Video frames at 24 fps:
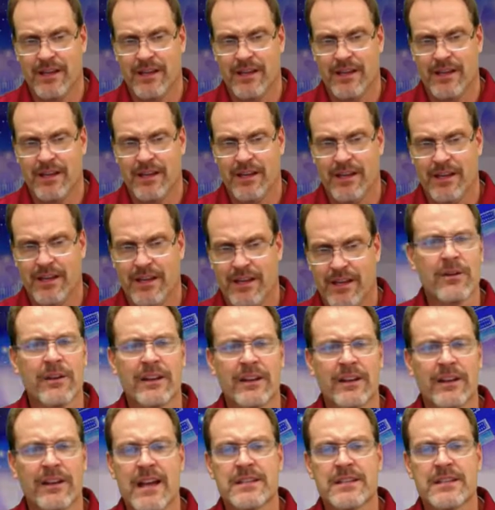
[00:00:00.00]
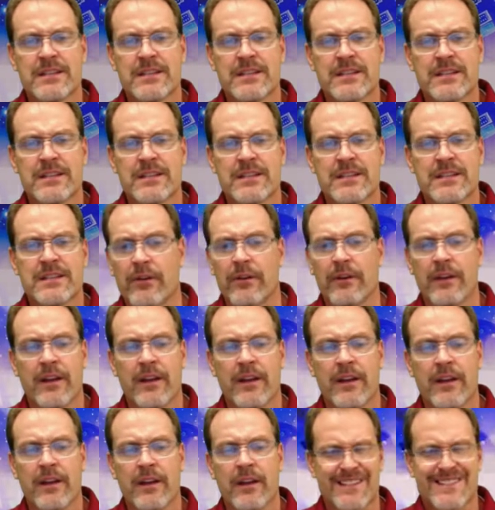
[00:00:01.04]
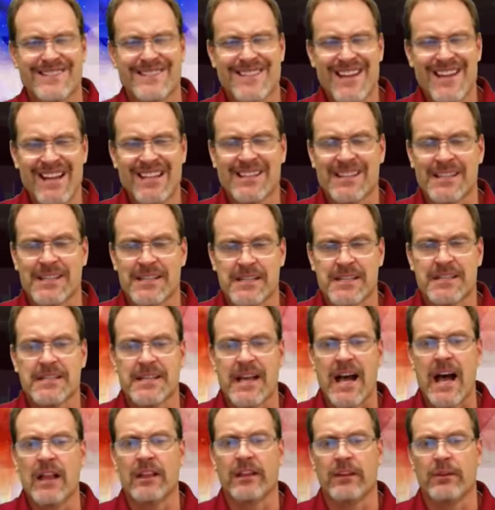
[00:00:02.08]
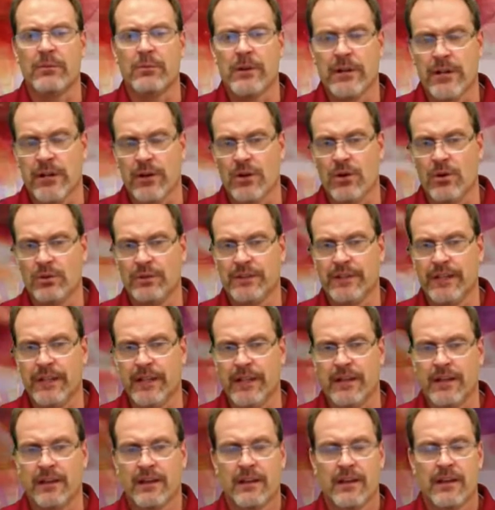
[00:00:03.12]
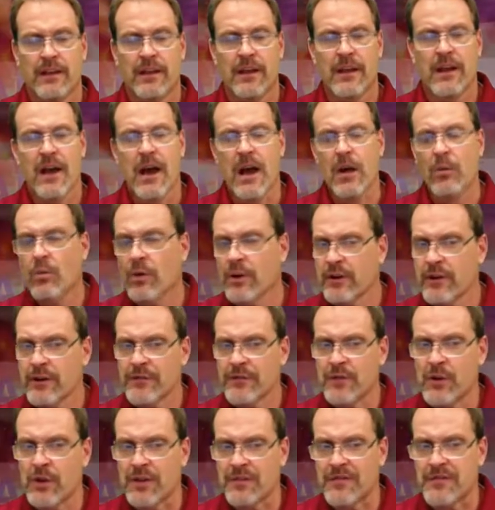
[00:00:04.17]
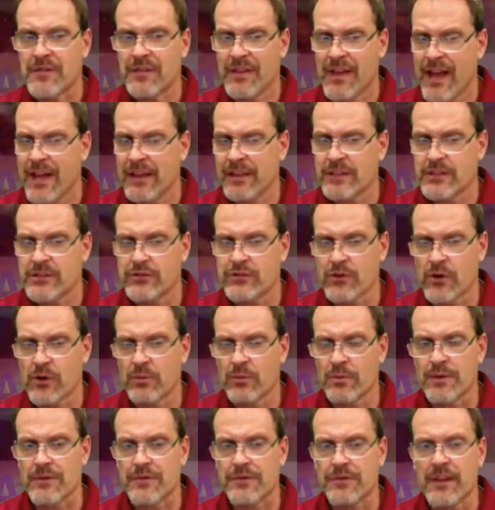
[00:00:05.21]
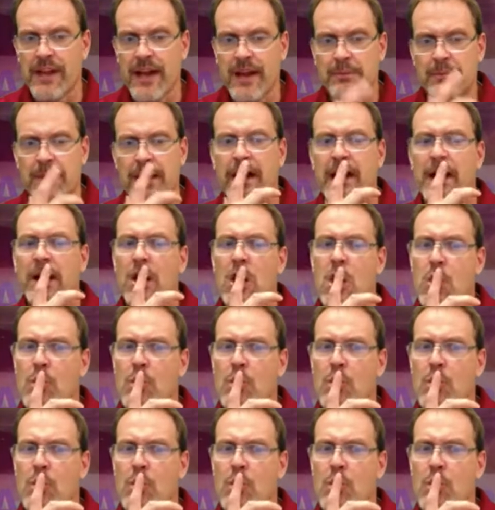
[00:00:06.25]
The battery lasts forever. It's nice and solid when you're holding it. I wonder if you could fly this drone with a fly pad.